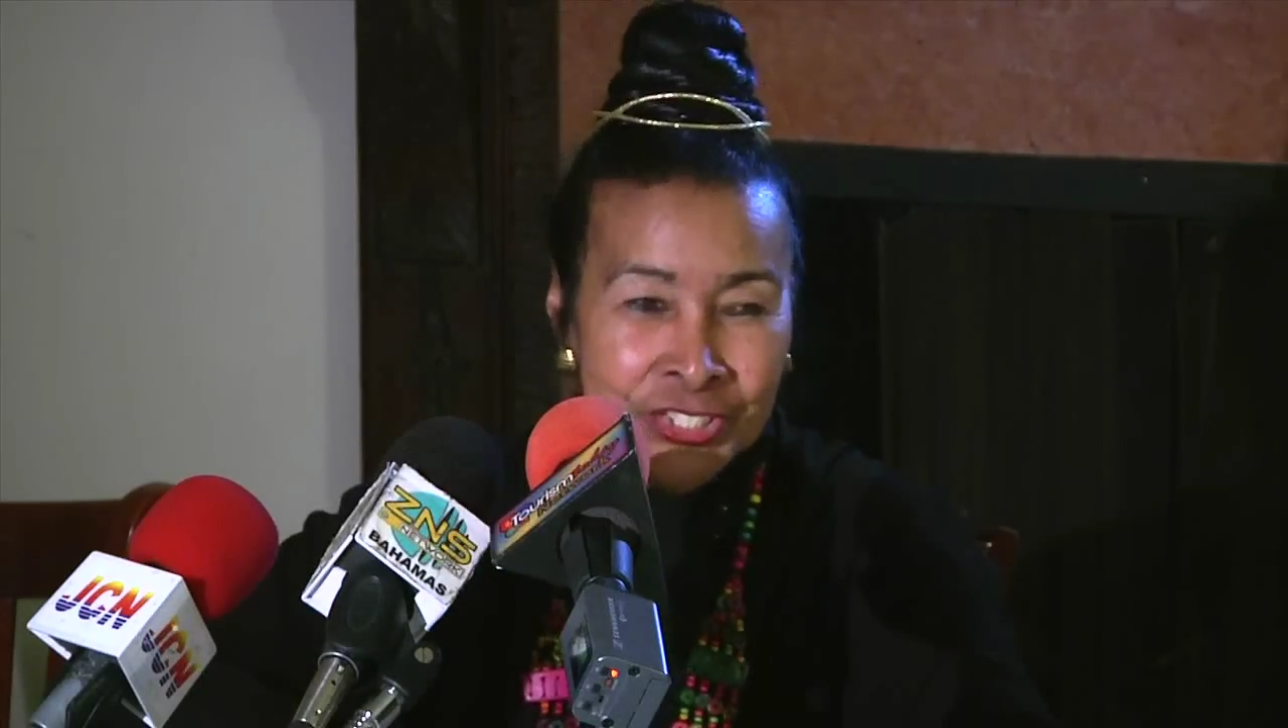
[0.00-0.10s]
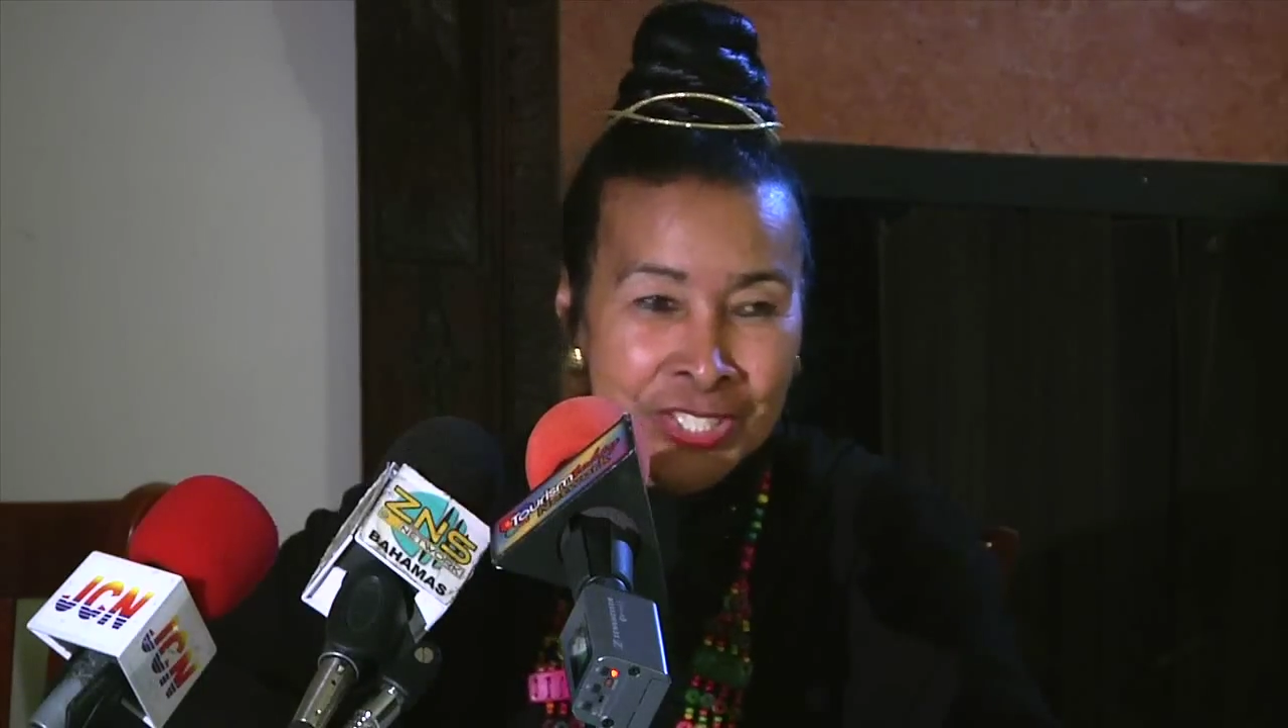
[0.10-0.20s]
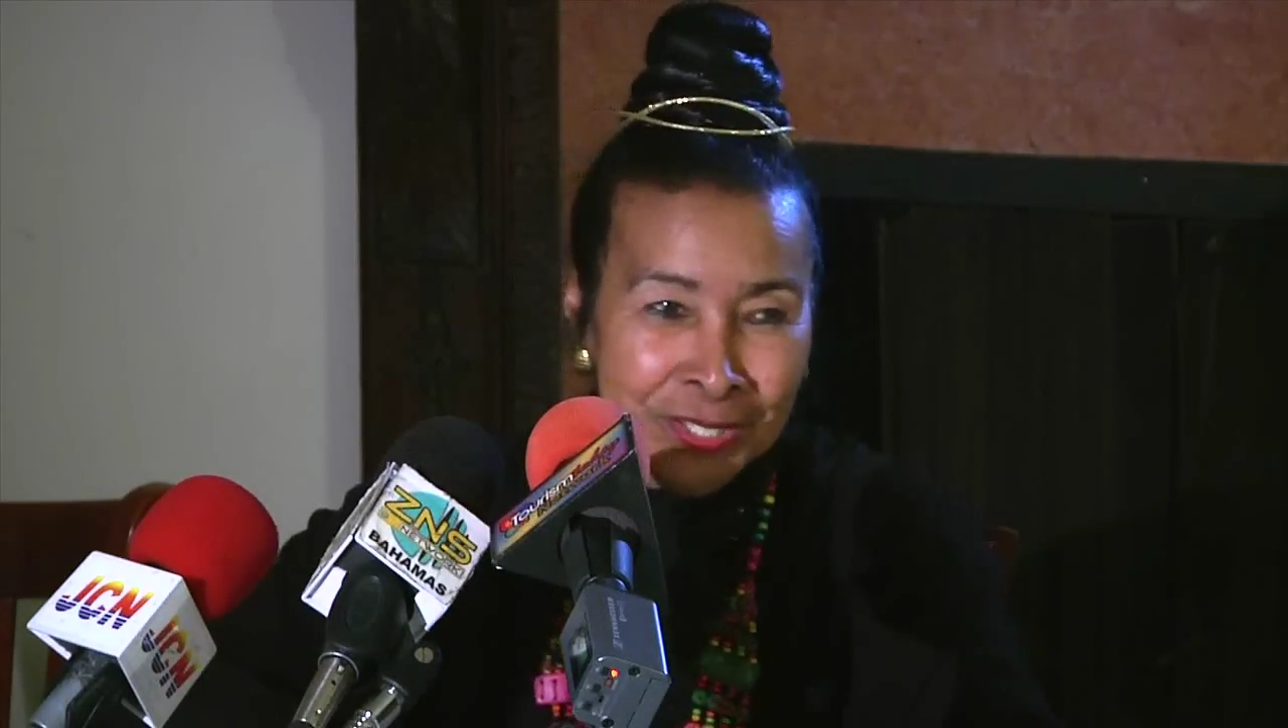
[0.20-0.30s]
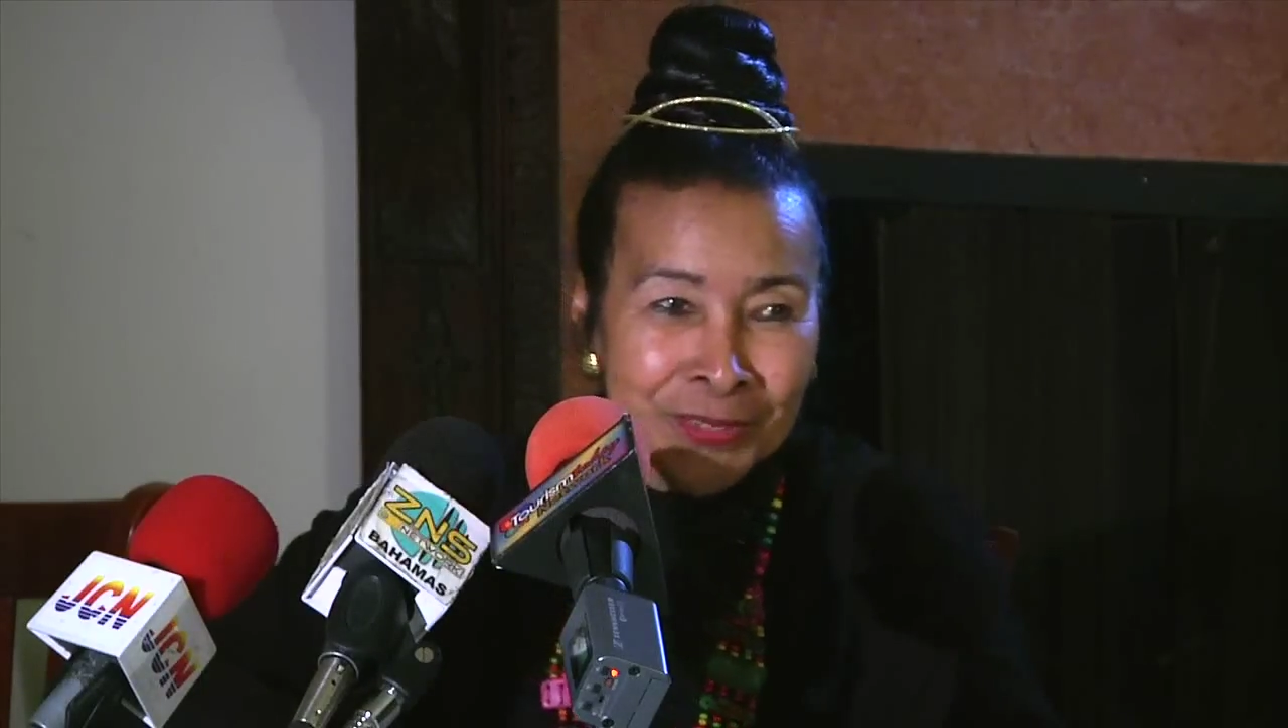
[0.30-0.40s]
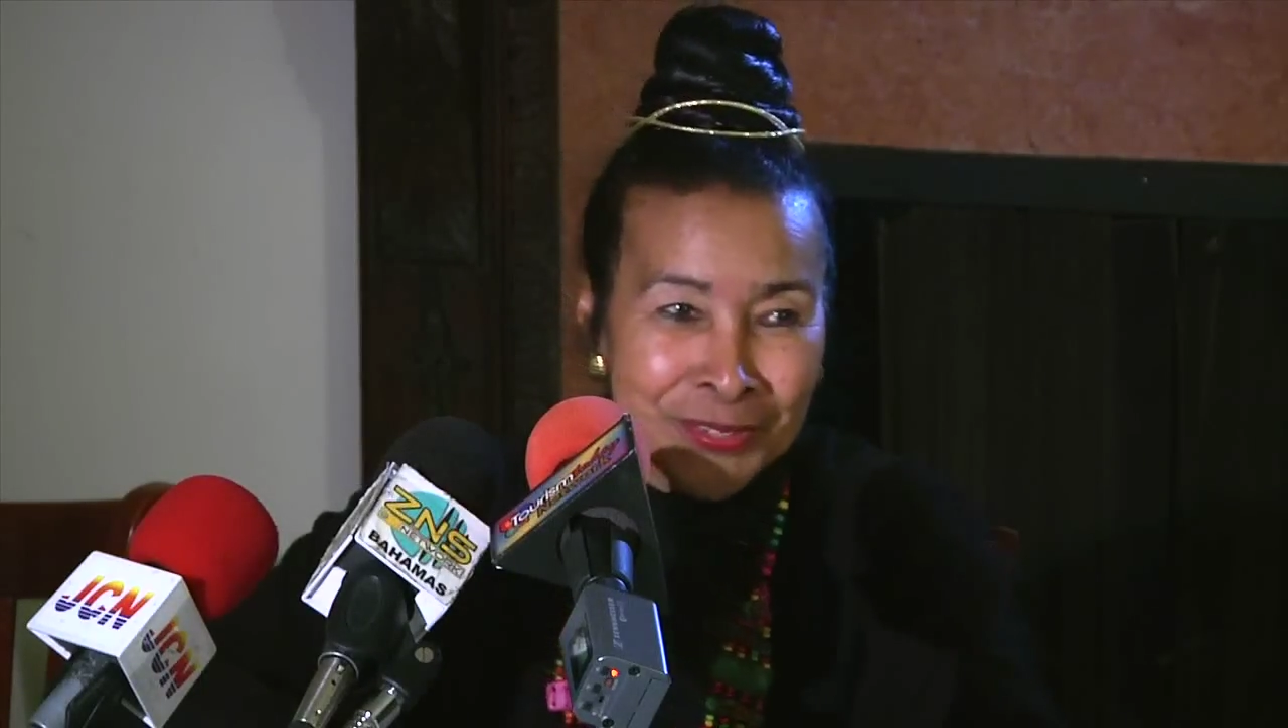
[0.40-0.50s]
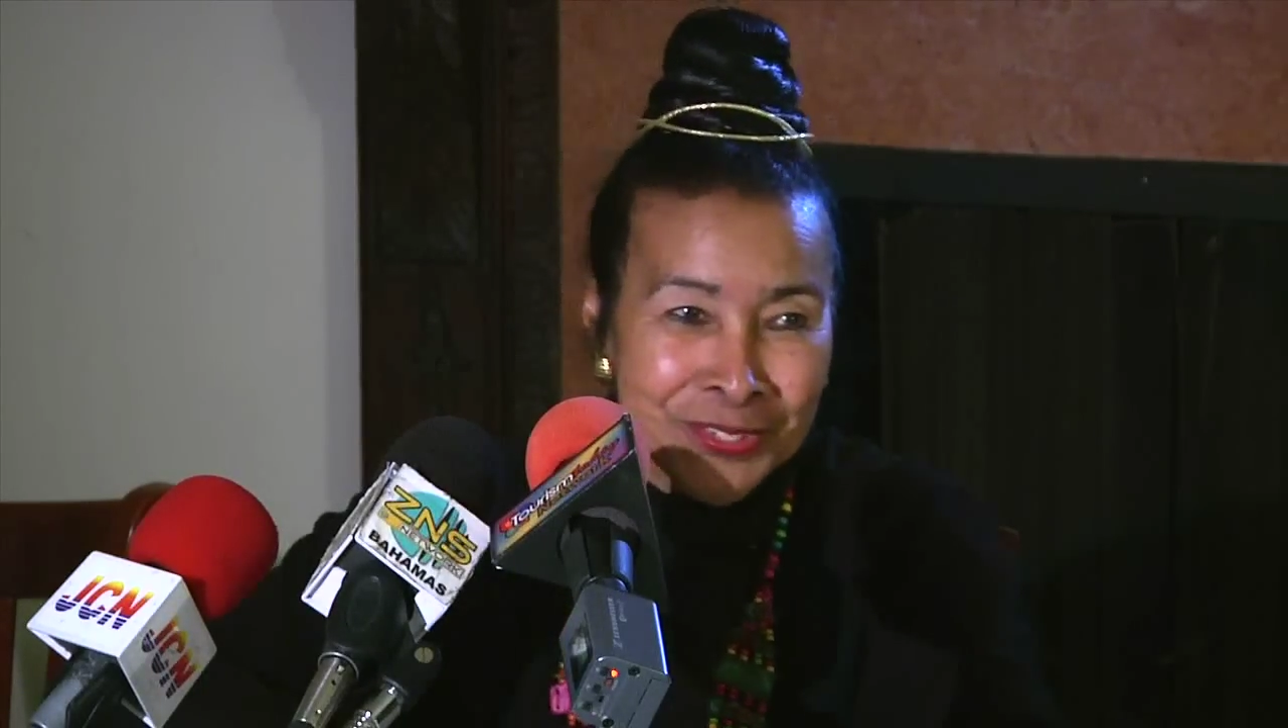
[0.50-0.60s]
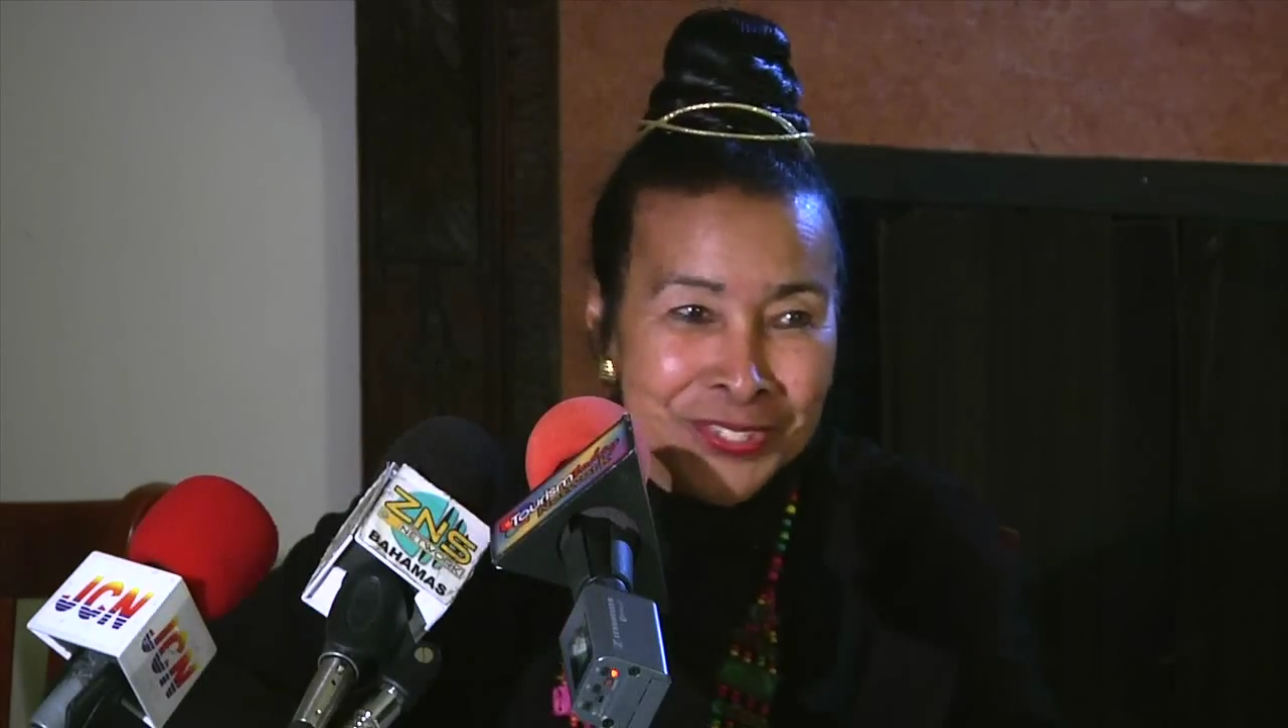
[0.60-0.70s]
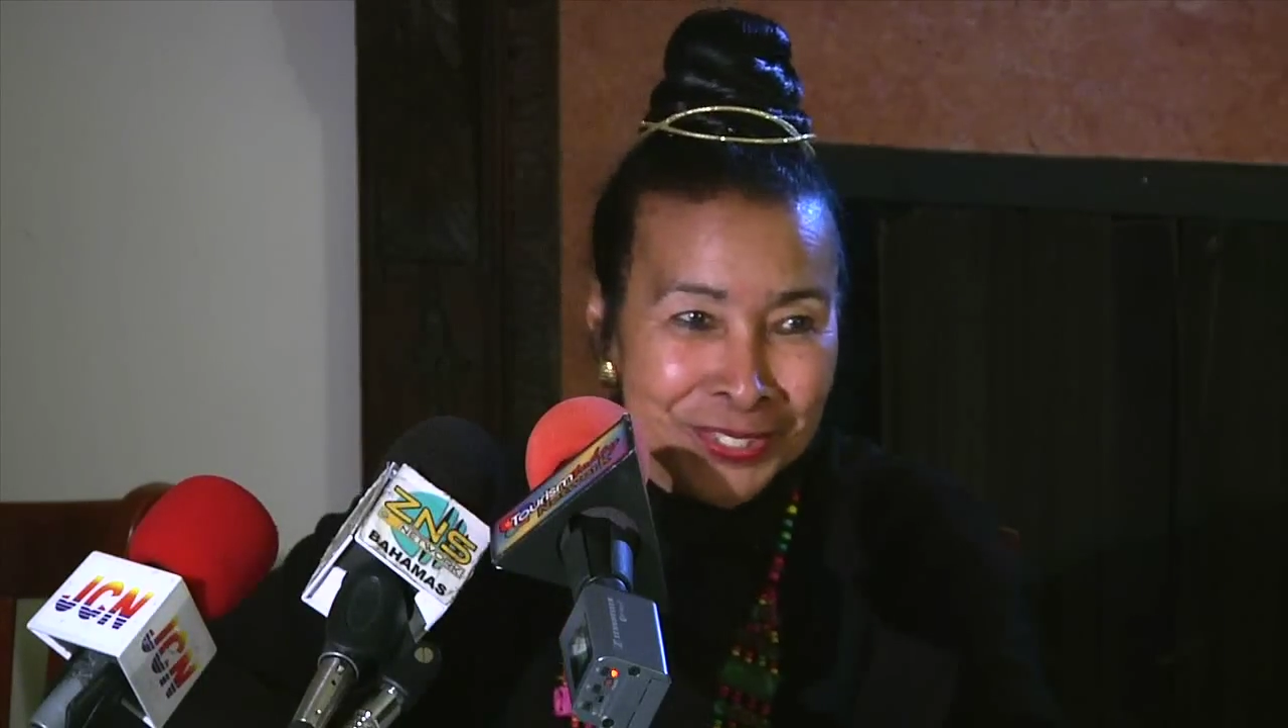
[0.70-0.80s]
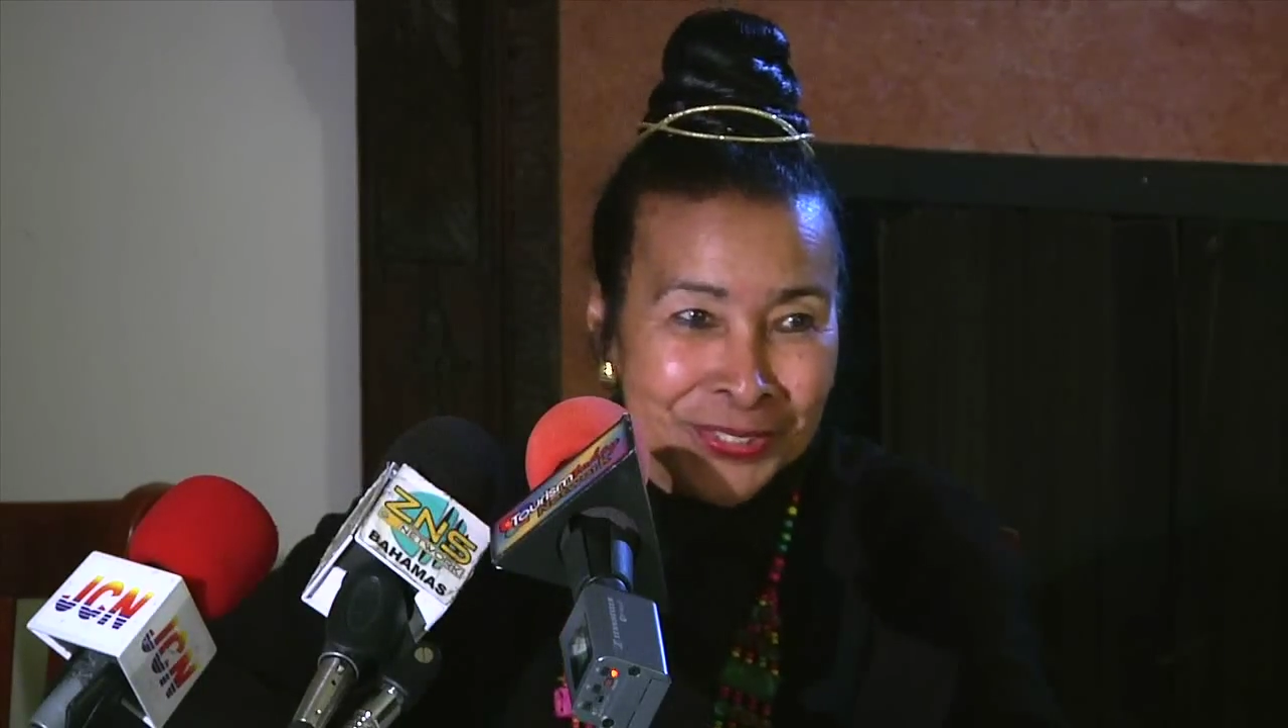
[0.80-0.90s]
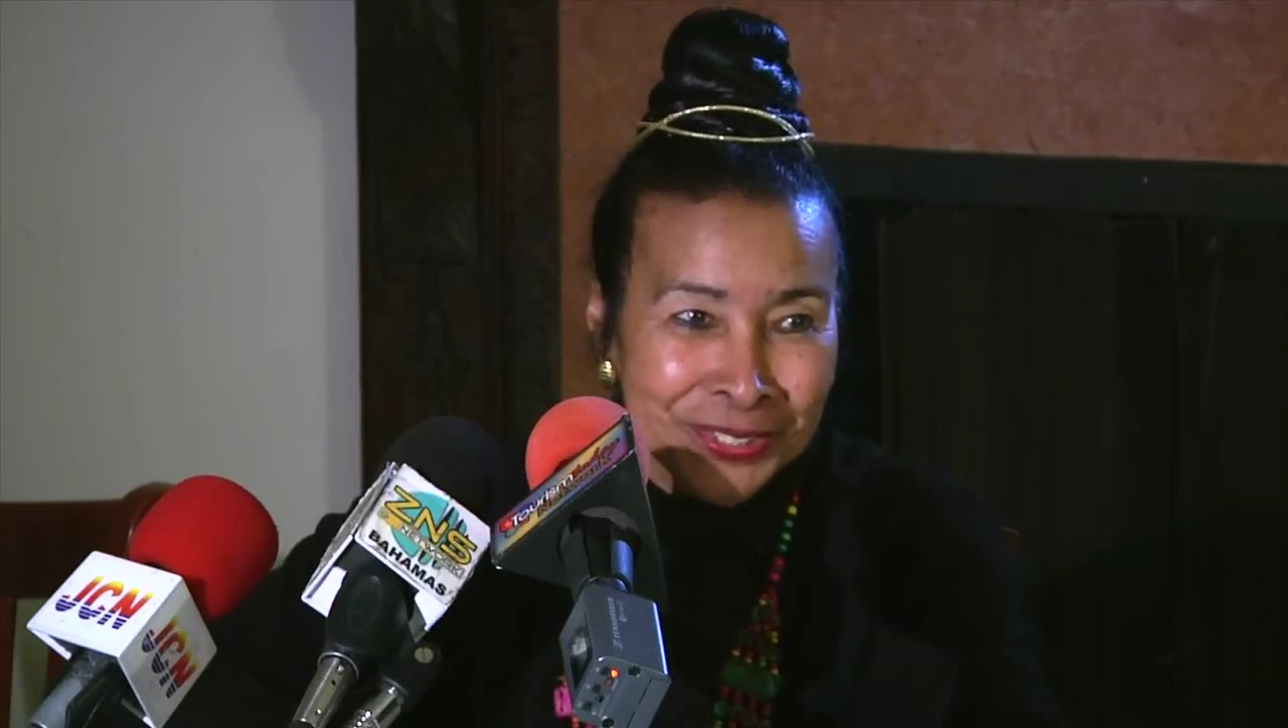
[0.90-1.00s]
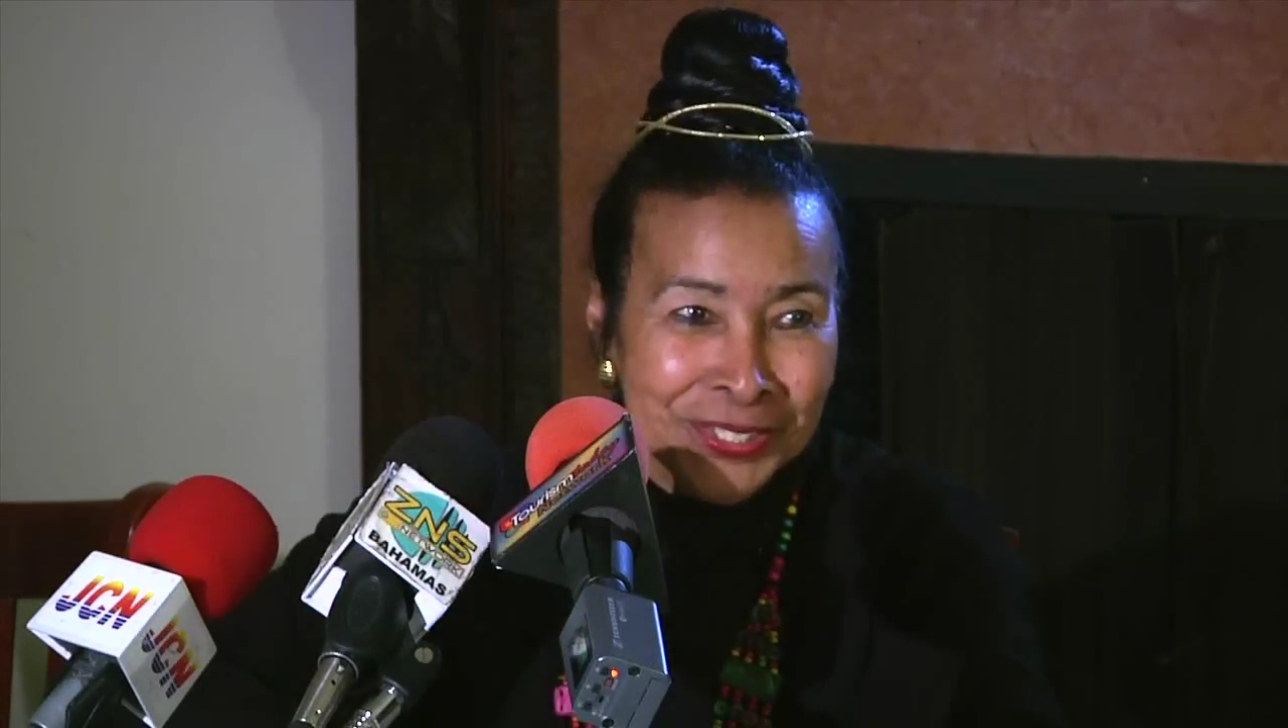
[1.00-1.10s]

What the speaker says: chills